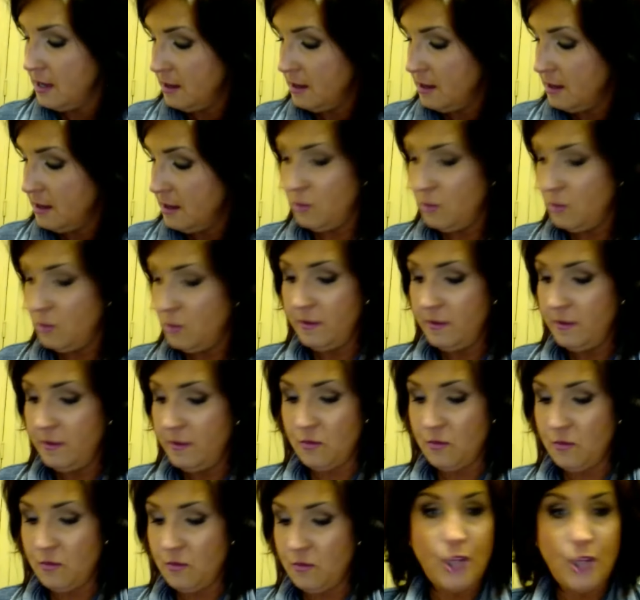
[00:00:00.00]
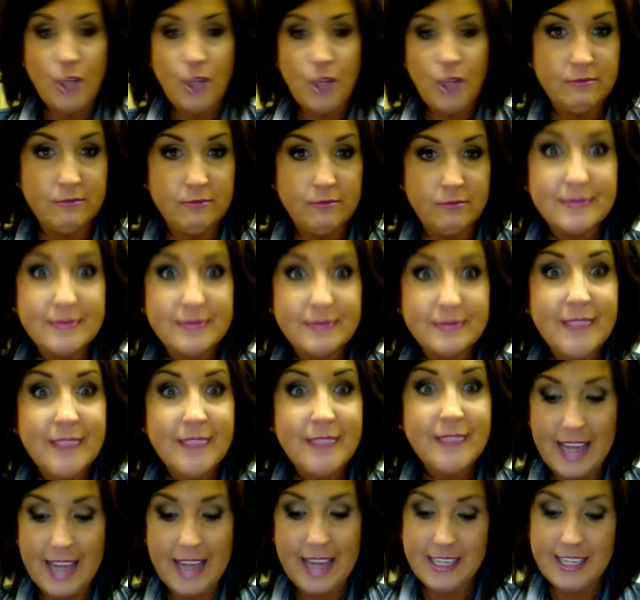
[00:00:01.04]
Moving right along. I had
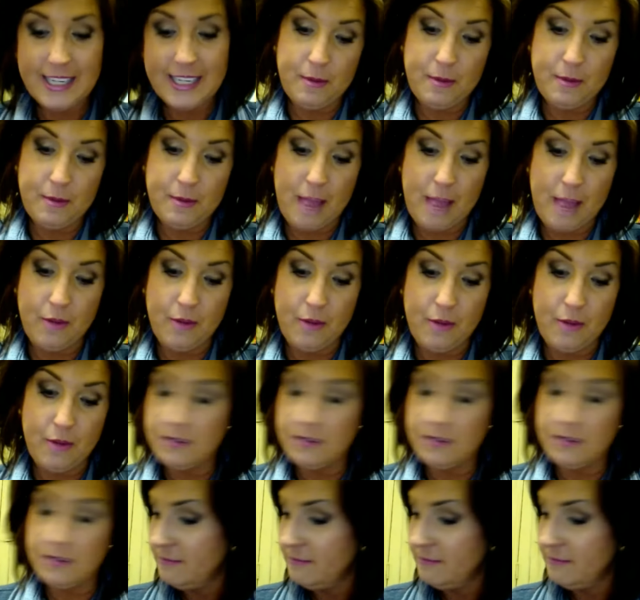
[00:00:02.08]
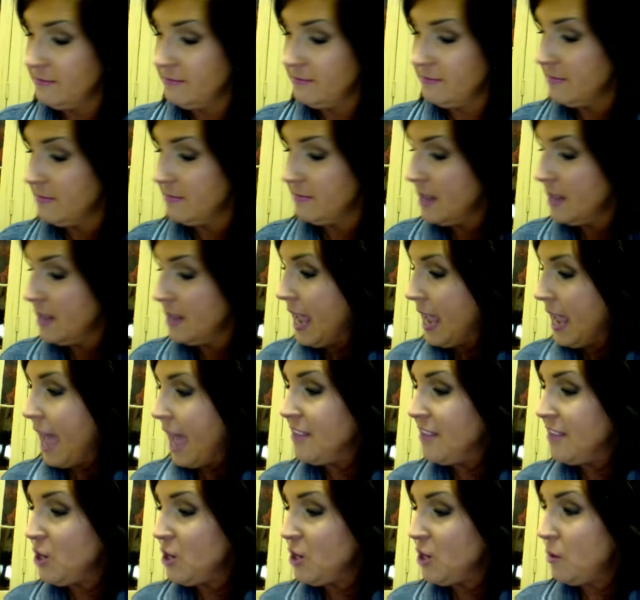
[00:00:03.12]
to tell you about the eyebrows. And
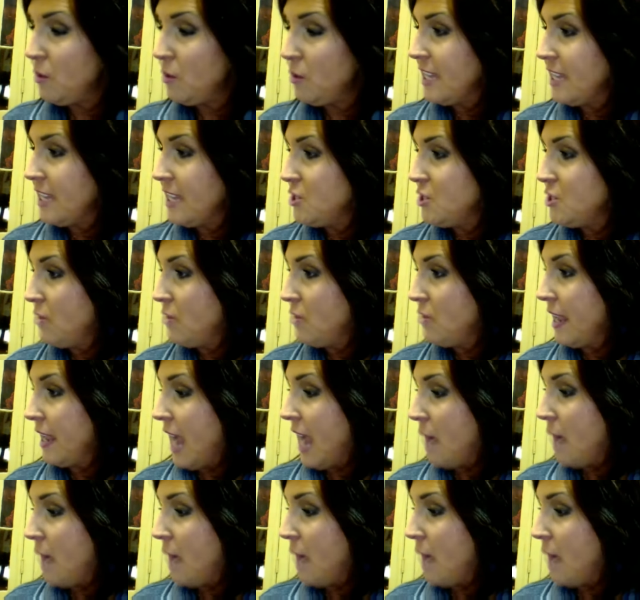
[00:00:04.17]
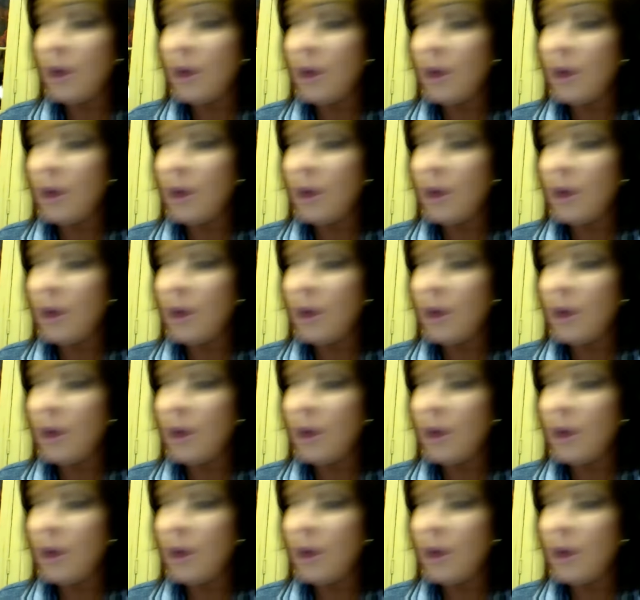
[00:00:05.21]
then you want to get you like eyebrow